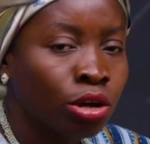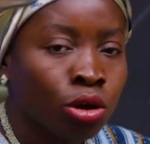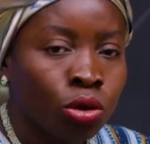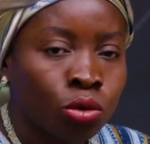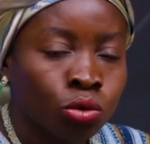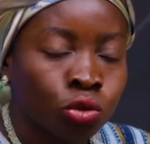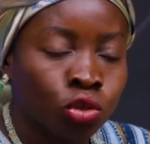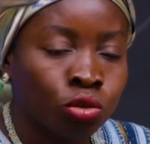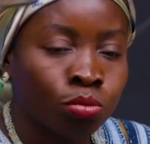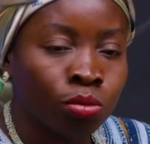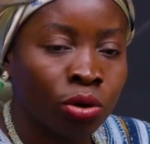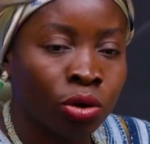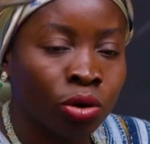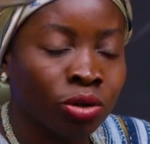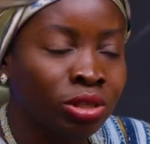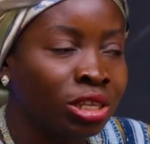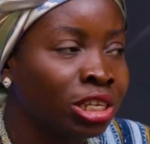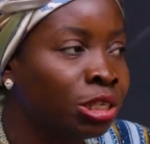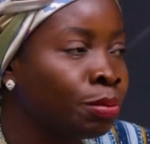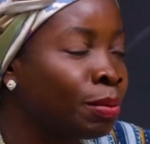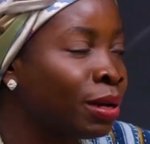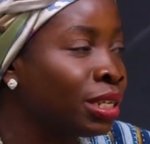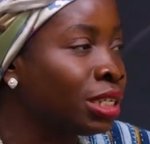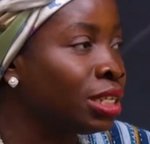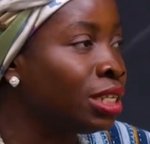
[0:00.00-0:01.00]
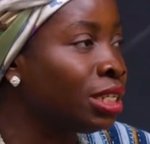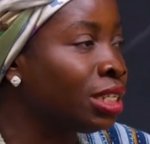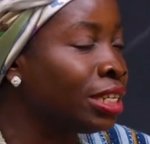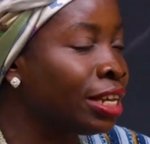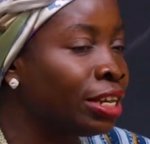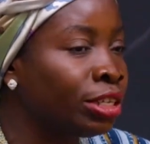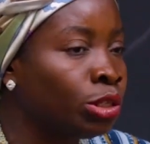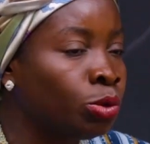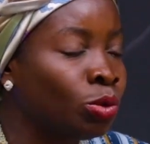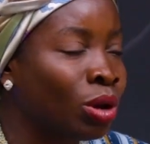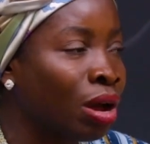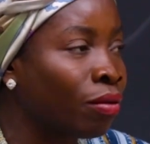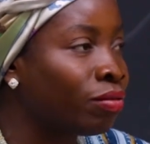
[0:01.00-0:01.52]
Tomorrow this person
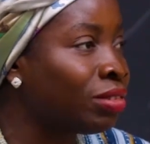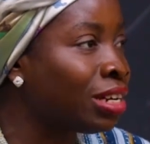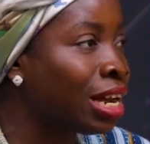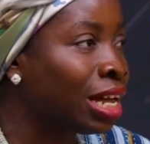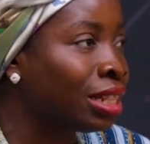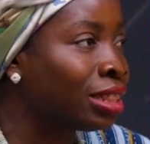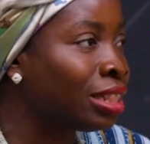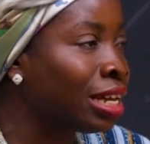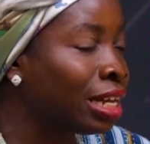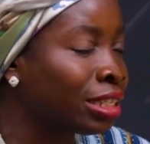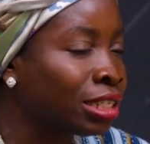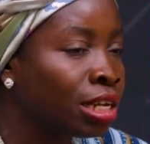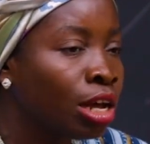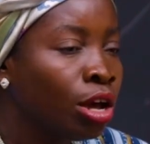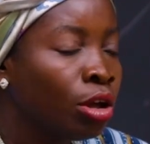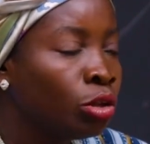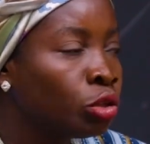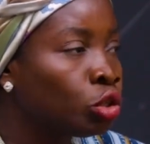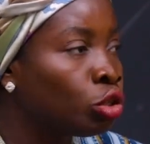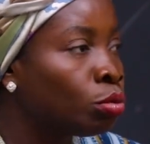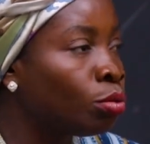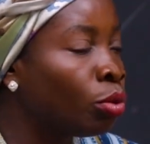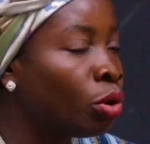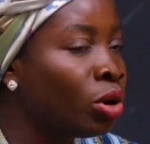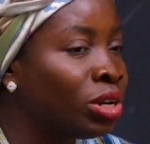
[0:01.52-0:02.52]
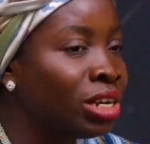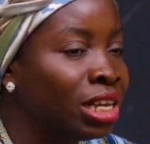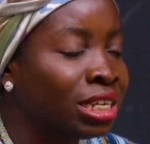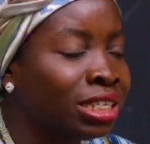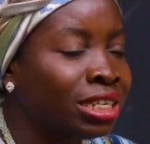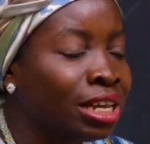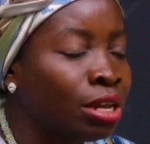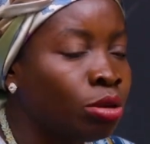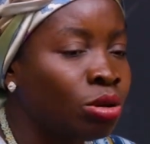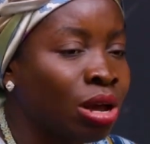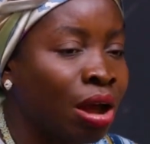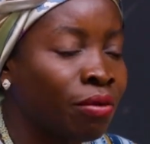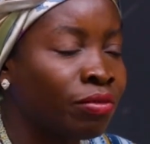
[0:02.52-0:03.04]
says you have done that. Tomorrow they say
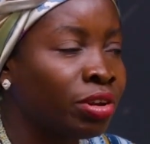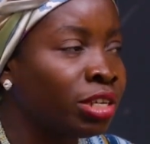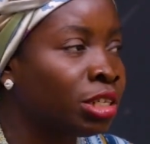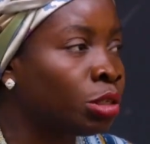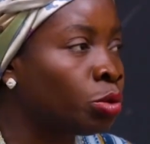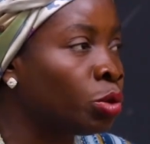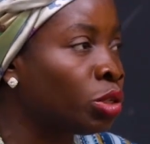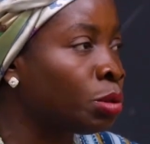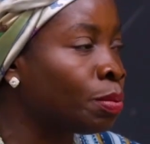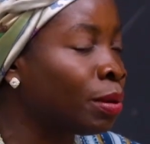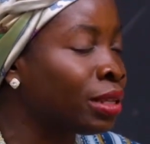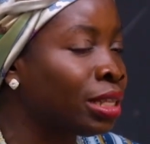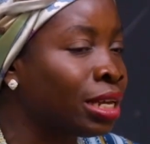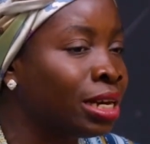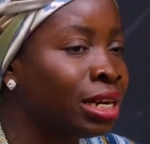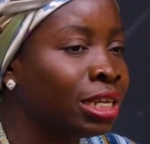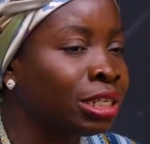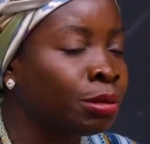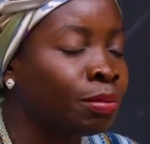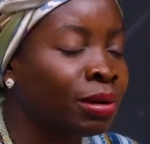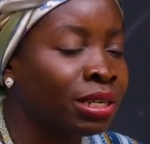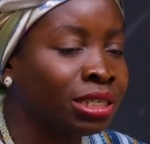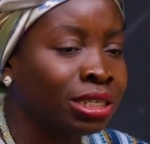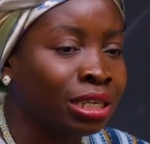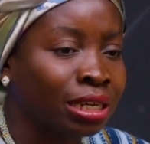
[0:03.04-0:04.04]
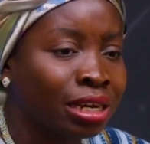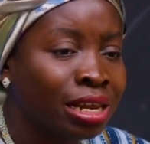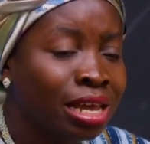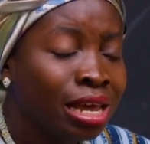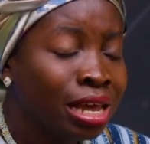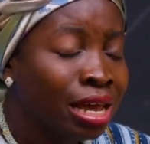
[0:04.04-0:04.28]
you have disrespected this person.